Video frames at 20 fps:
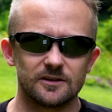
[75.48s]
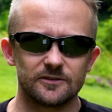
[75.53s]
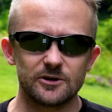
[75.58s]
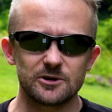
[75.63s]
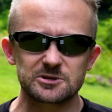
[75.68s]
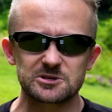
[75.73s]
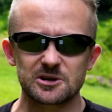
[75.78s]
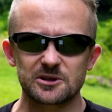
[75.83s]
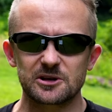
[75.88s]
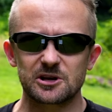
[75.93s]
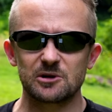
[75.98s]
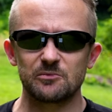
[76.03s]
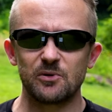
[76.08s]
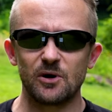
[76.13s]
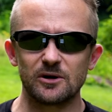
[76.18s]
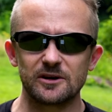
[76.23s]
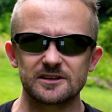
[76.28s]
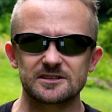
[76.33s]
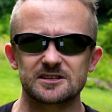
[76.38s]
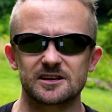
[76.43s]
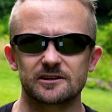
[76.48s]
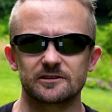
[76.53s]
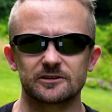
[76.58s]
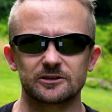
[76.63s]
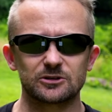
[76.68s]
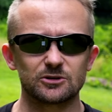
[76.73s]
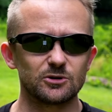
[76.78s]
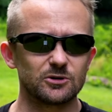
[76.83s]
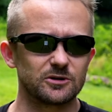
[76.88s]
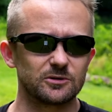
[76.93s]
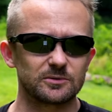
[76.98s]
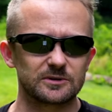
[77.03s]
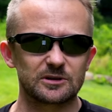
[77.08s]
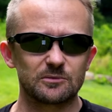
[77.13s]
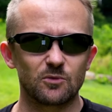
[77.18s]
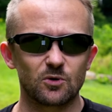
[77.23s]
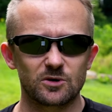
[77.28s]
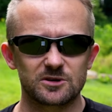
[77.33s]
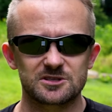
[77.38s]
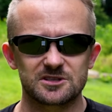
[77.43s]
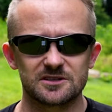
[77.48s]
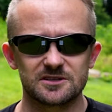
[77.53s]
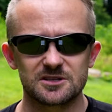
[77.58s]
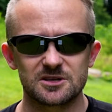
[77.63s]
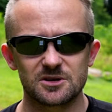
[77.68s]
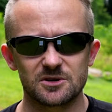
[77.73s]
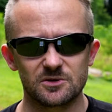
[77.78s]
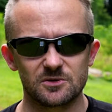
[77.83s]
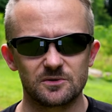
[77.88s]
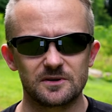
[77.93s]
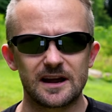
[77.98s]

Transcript: Those are the components that are included with the Morrison 2.